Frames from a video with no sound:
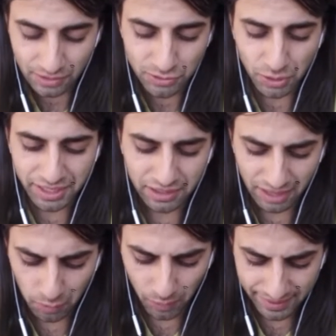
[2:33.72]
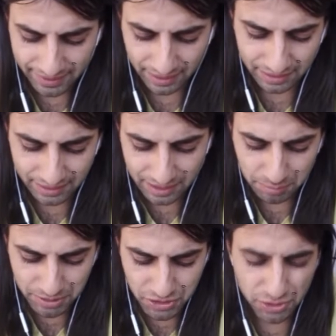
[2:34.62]
So here I waited a little
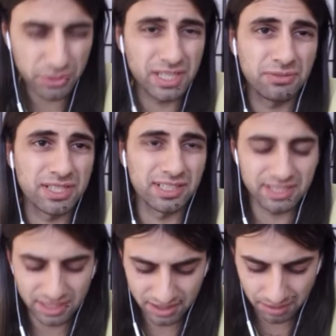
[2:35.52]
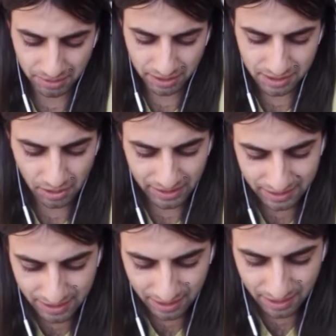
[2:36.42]
bit just to see if he's going to send something else out. He
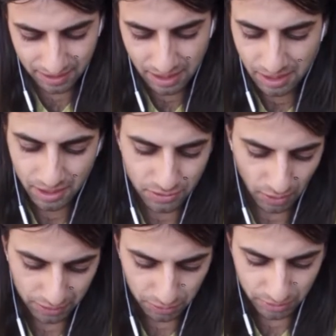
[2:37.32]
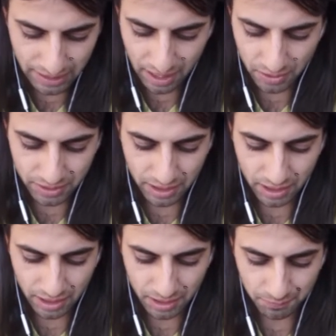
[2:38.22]
didn't, so I threw down
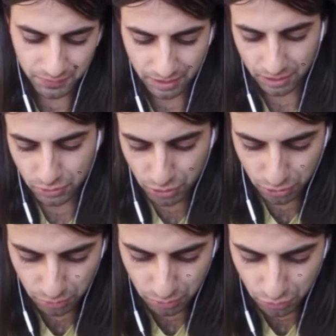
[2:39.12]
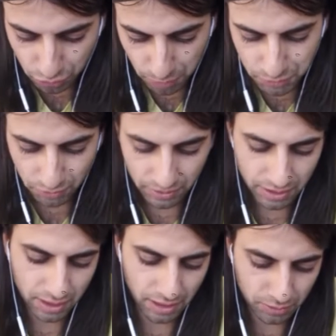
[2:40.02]
uh, uh, two troops over
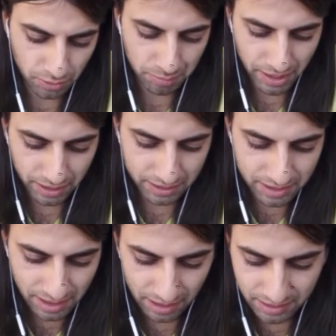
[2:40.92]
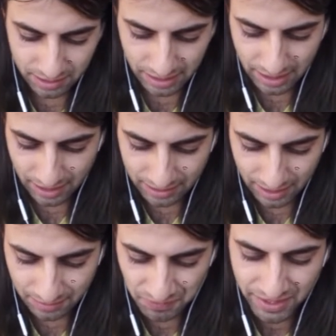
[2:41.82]
there. I threw a P E K K A and a Skeleton, they got
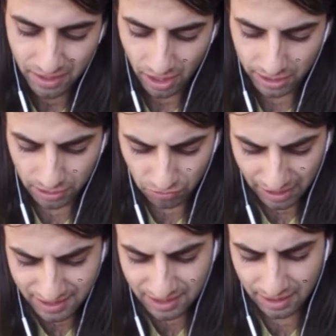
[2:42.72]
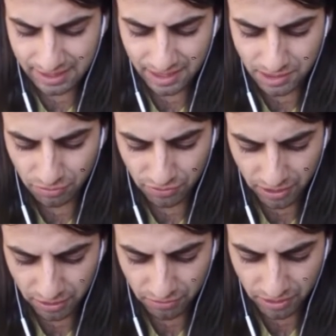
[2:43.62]
that. On the right side, he has a
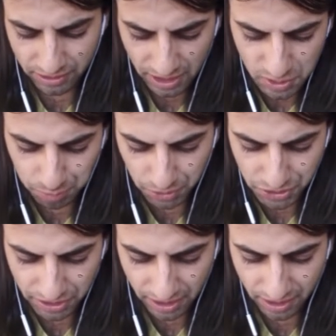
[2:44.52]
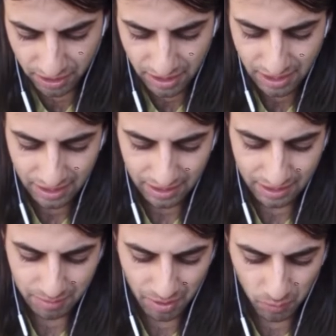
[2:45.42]
very, very nice push there.
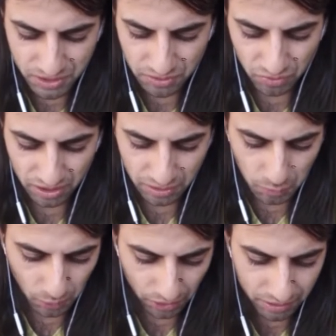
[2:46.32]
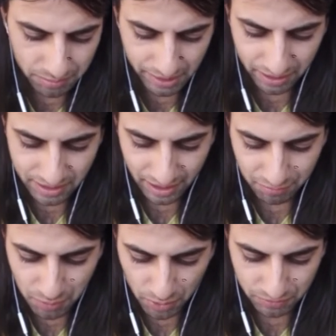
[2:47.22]
Um, I wasn't really worried because I
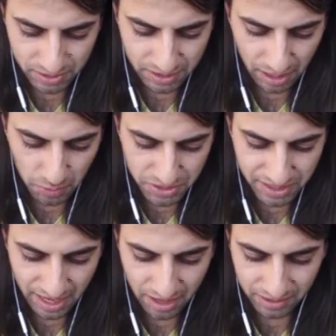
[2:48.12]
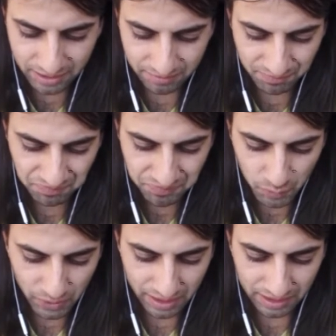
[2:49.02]
have both of his towers down, and
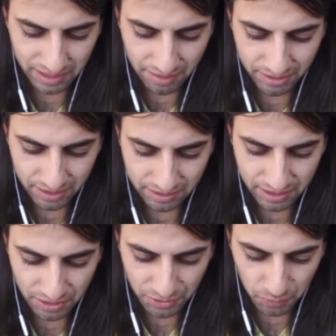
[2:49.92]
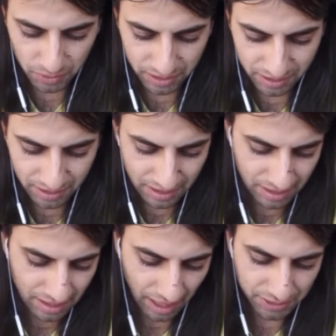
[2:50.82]
we got eleven on the other one.
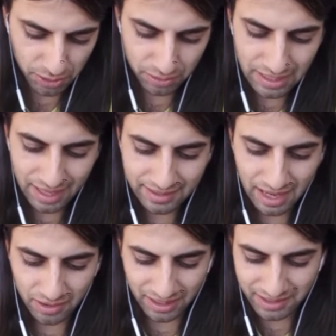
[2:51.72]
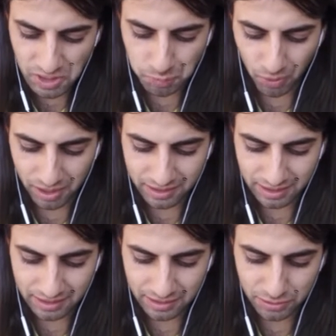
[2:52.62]
I threw that down. At this point,
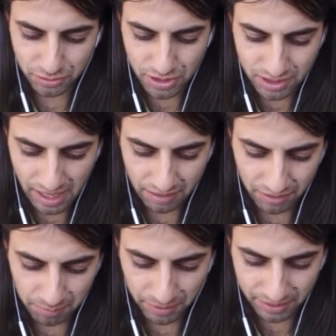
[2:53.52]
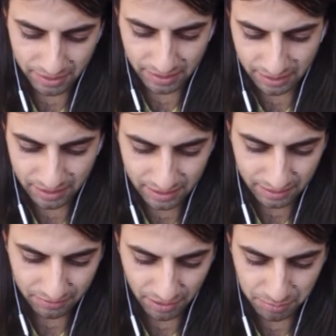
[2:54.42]
the dude just gave up, I think,
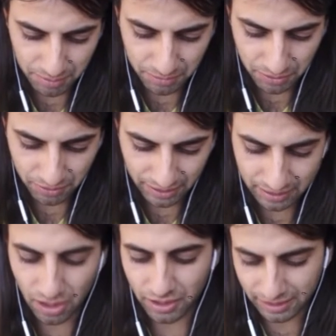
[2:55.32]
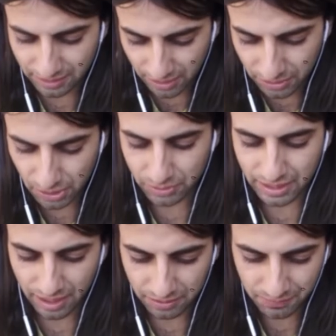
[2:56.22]
if I remember correctly. Oh, he did throw
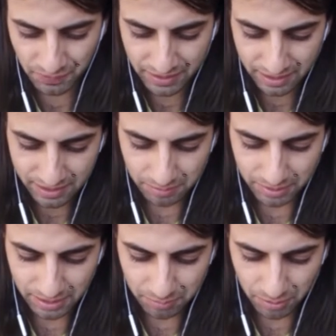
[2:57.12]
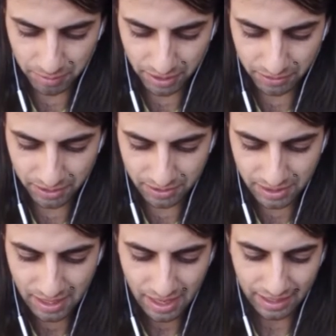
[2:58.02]
down some Elite
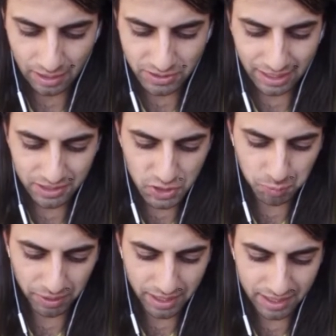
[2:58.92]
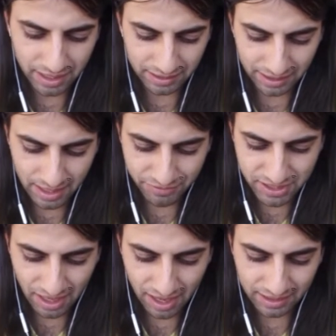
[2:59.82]
Barbarians. And I was kind of just playing on the left
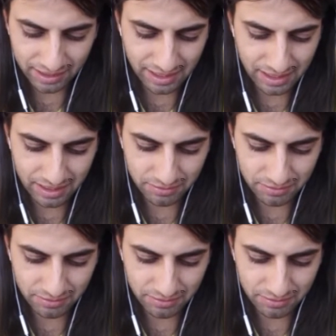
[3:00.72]
side, and he